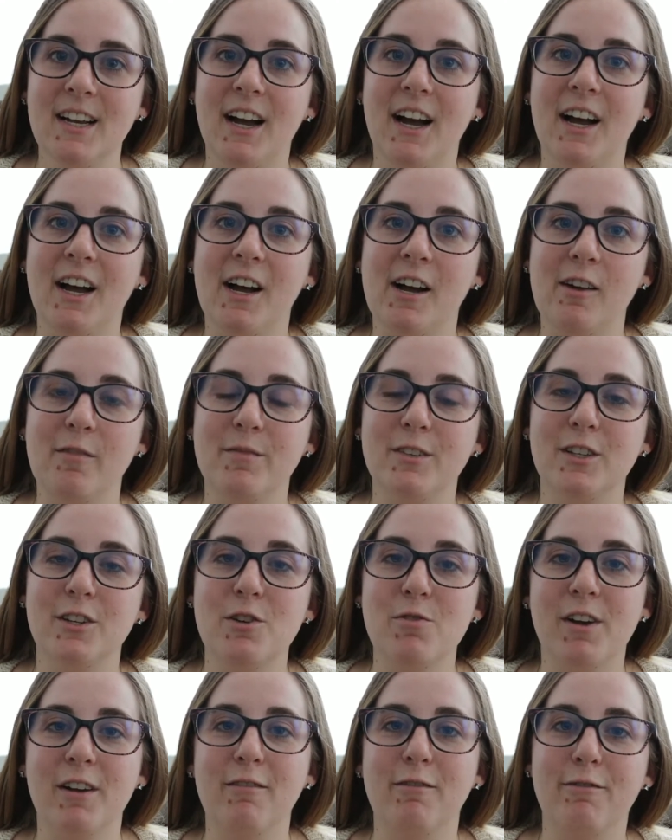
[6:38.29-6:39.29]
Um, so
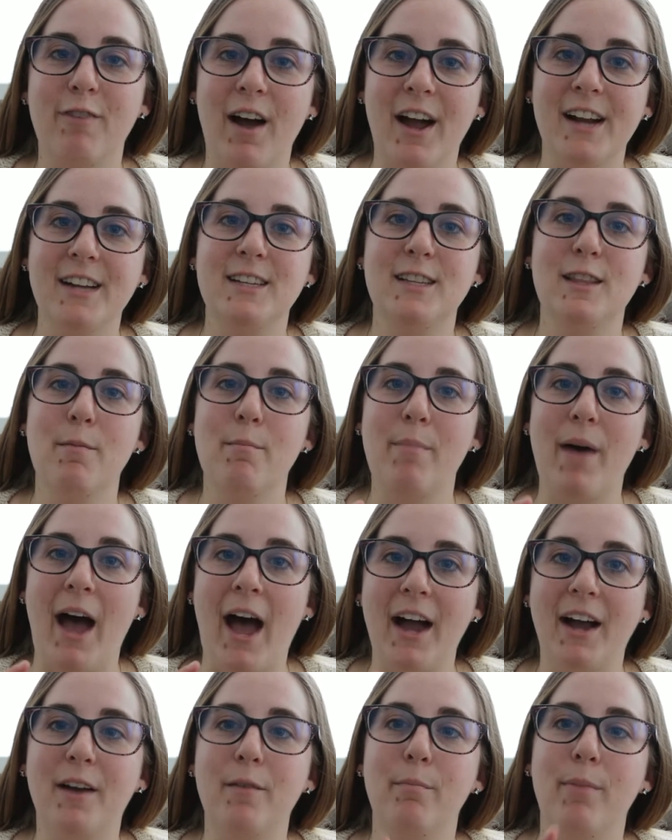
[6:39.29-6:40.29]
you can find the
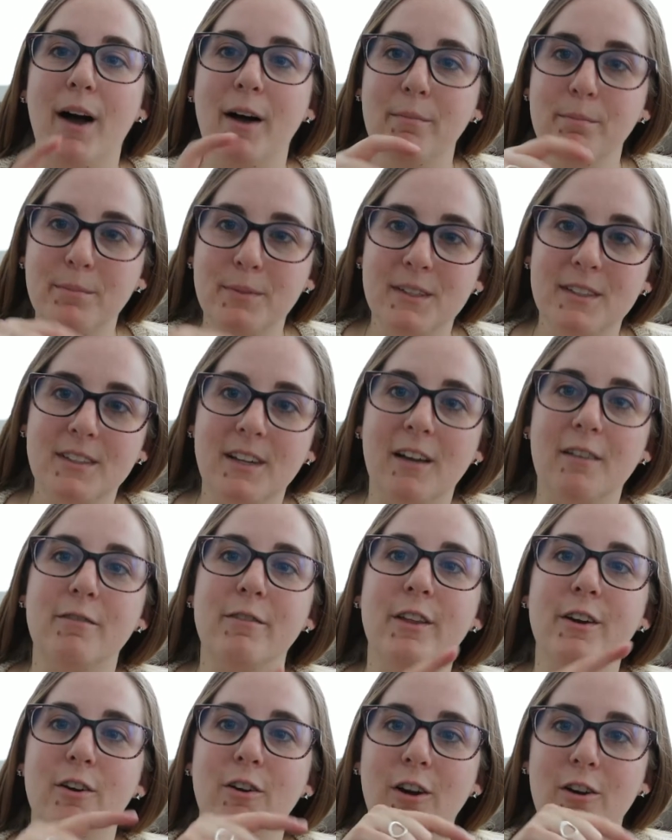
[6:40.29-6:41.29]
back bumps
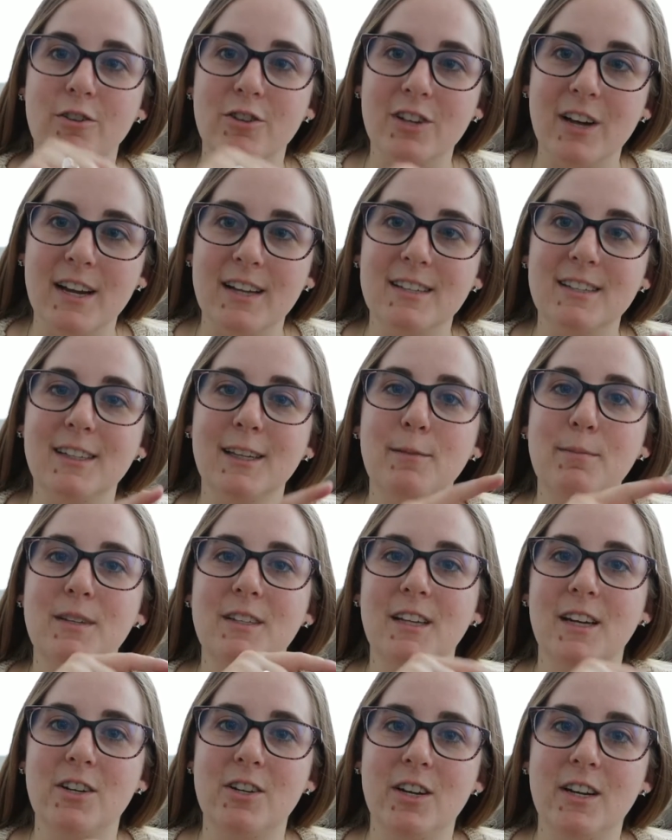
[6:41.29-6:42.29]
of the crochet slip
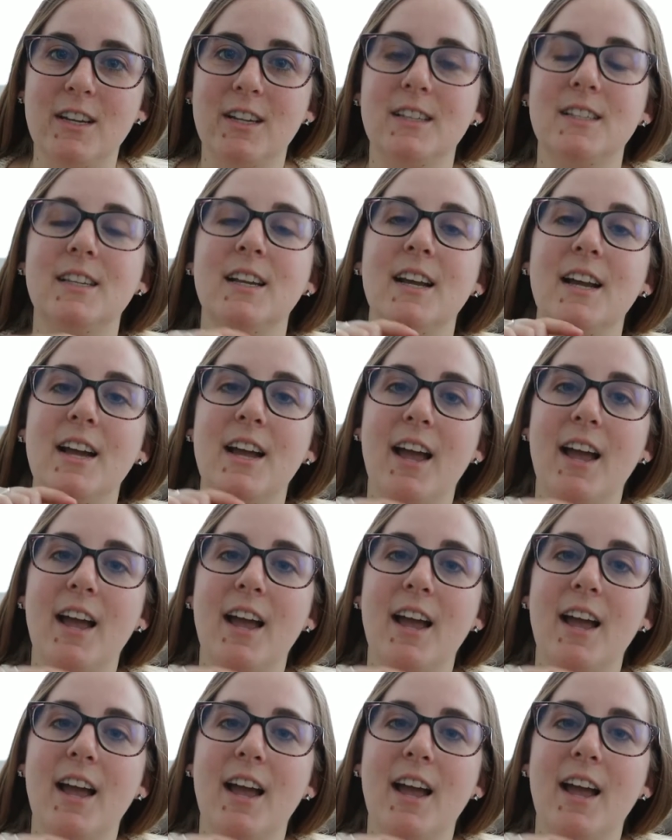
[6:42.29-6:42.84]
stitches